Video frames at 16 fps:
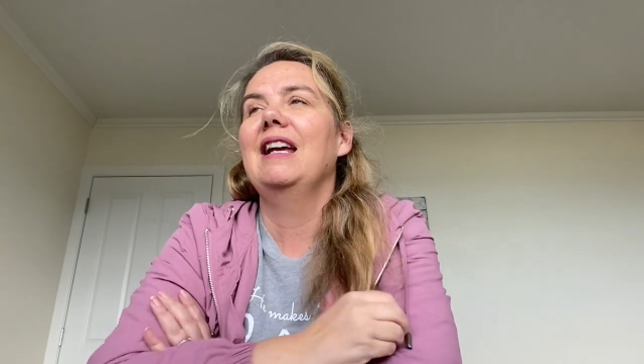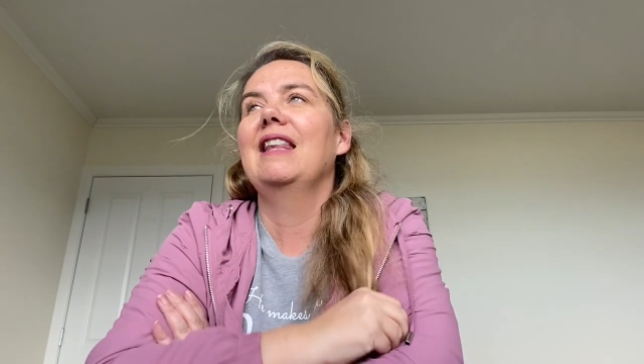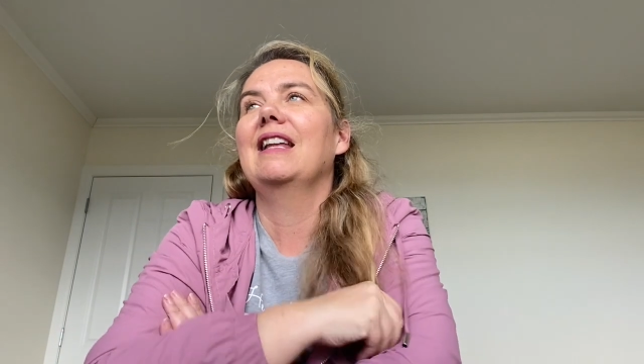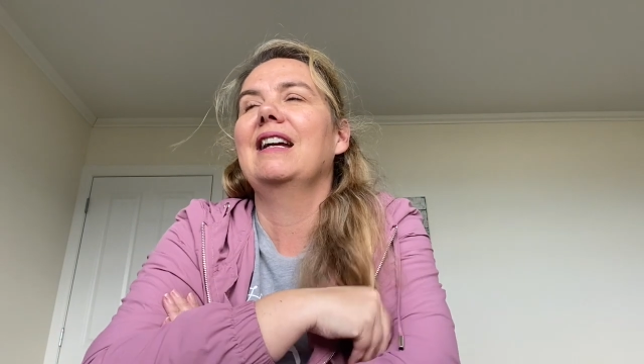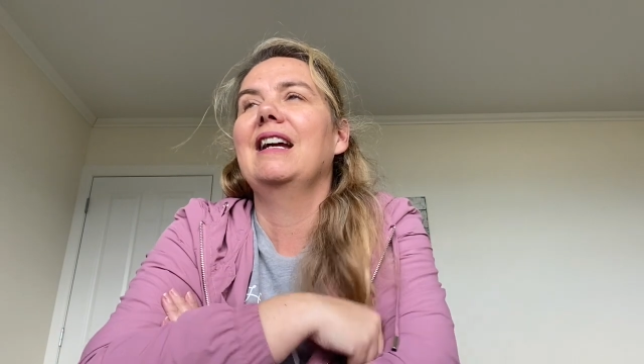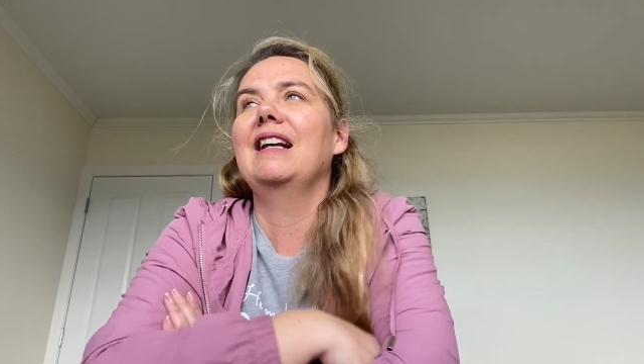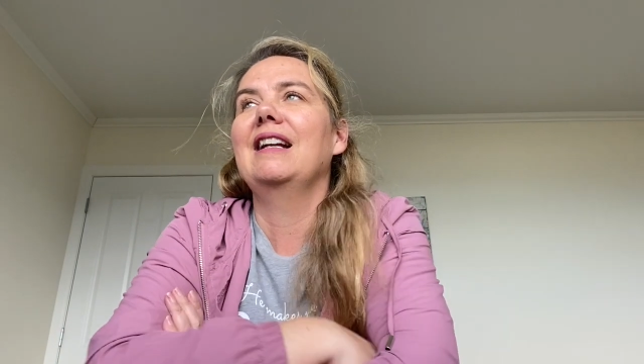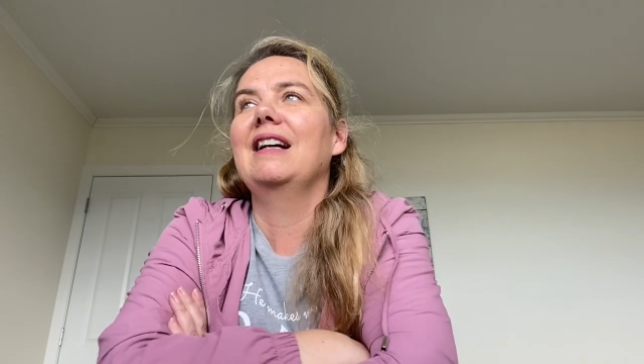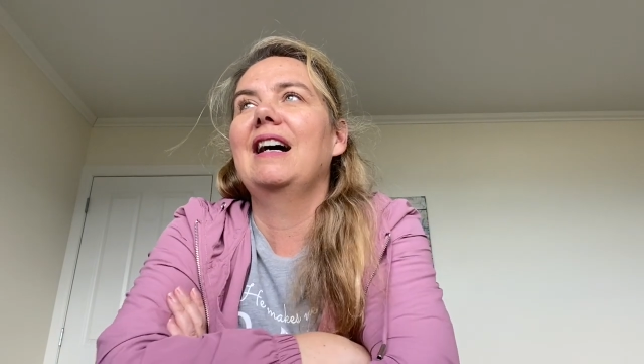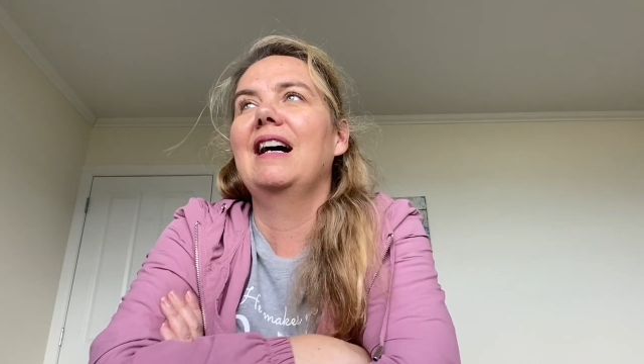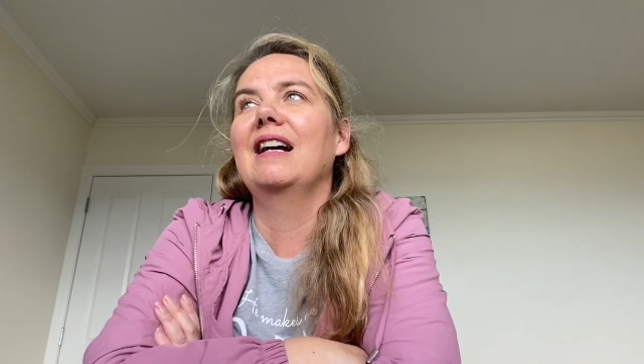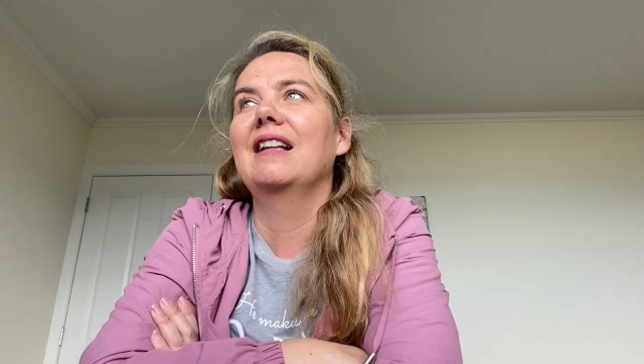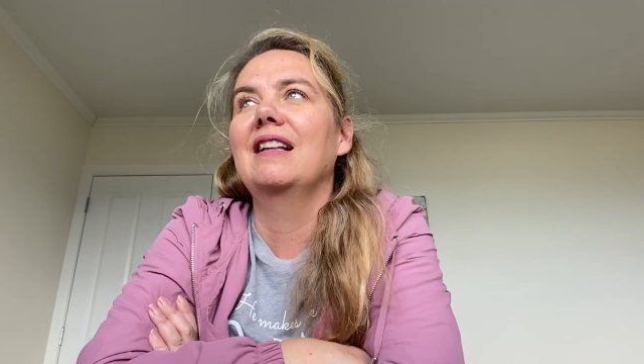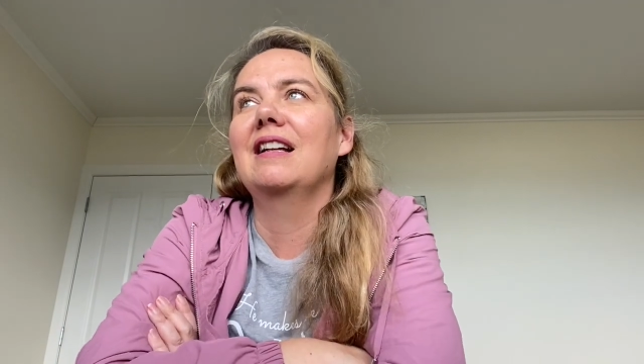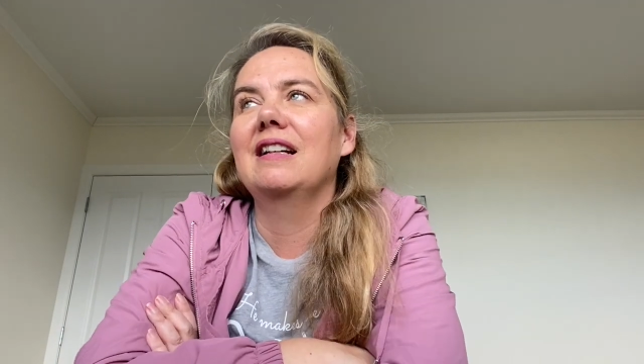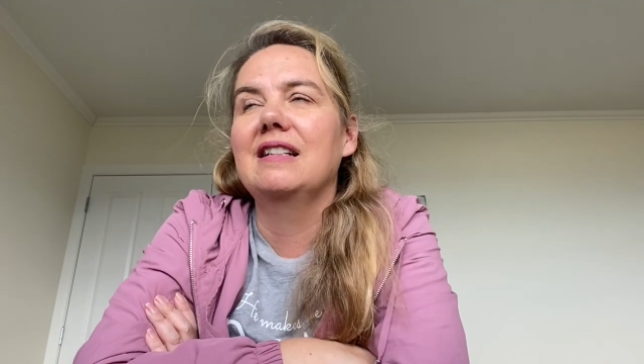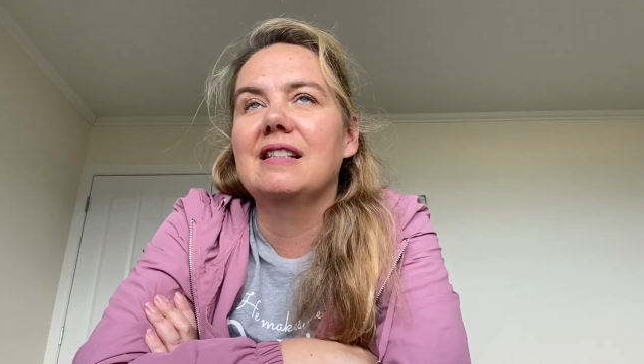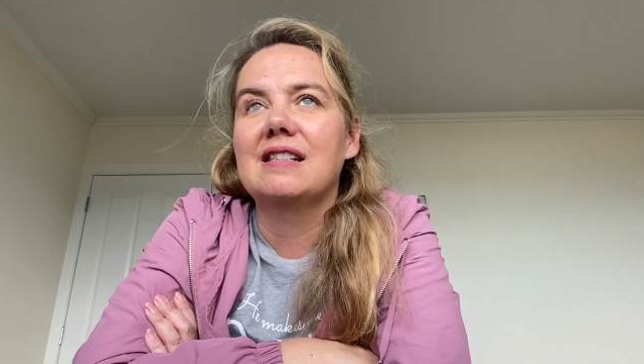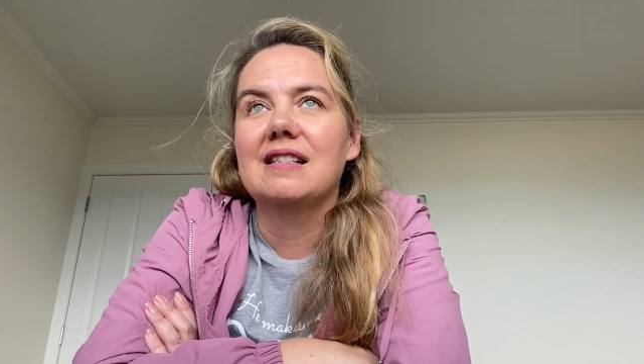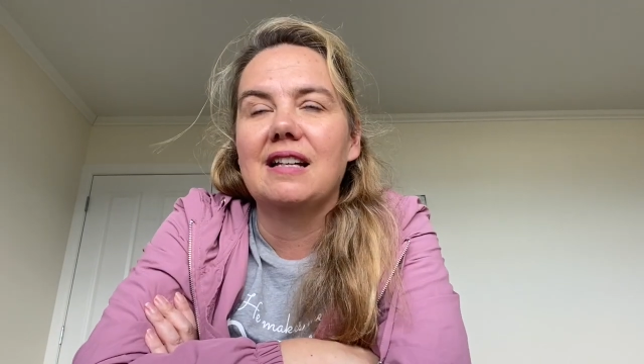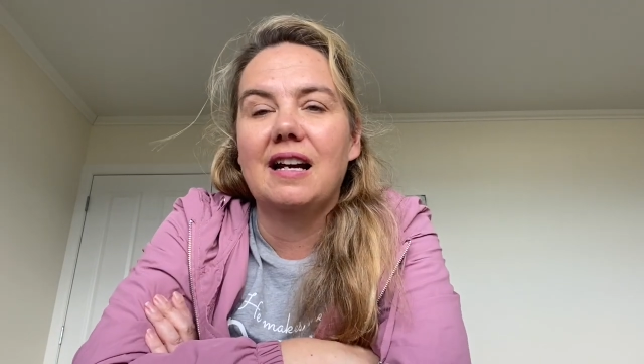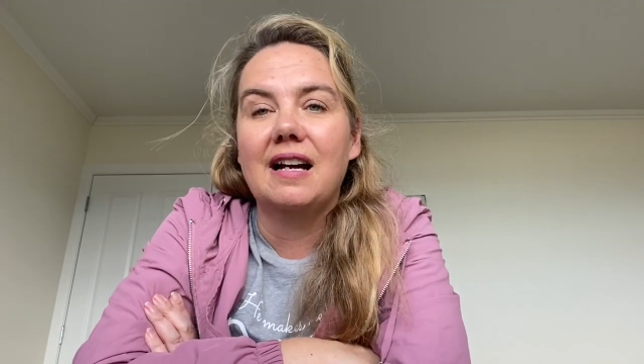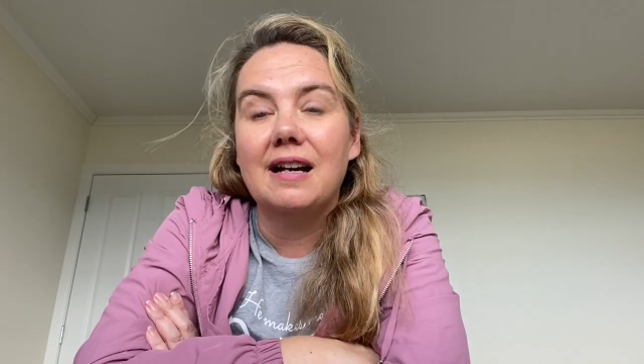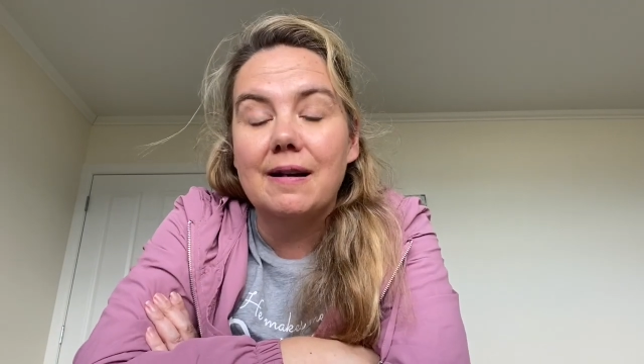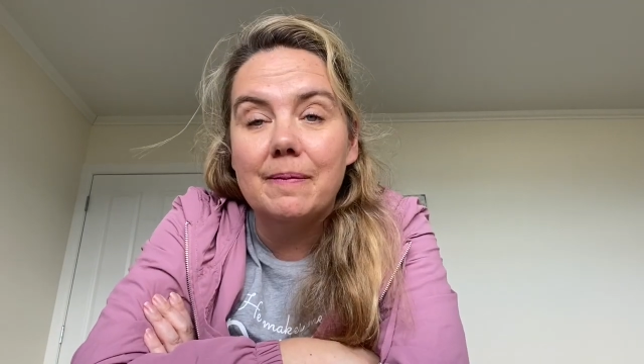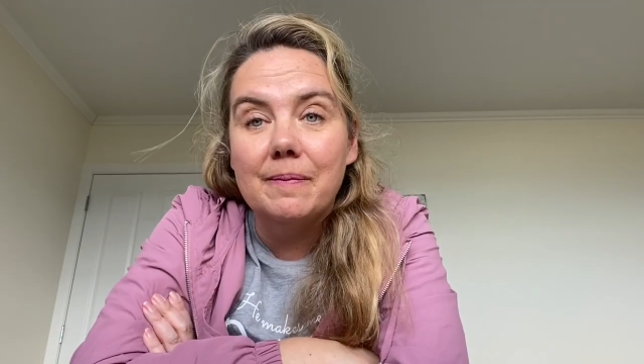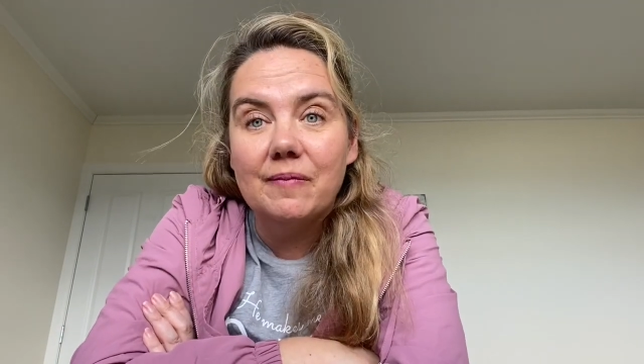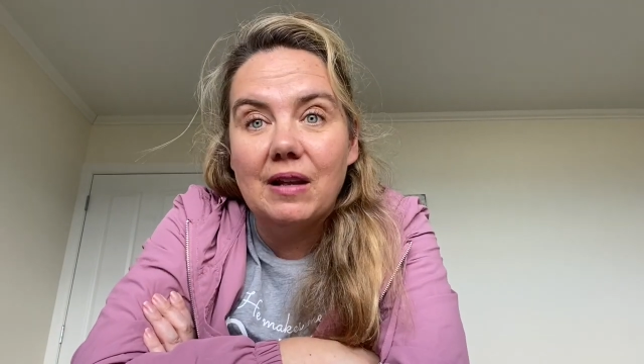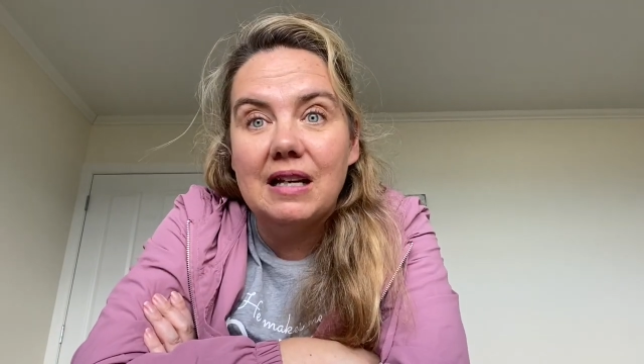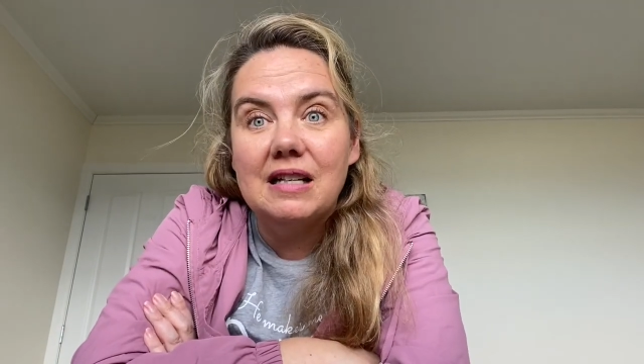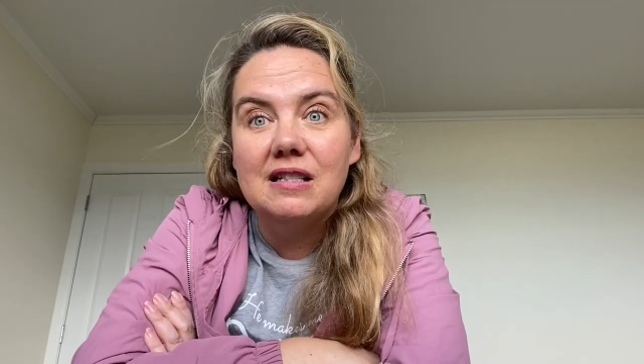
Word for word: that kind of highlights a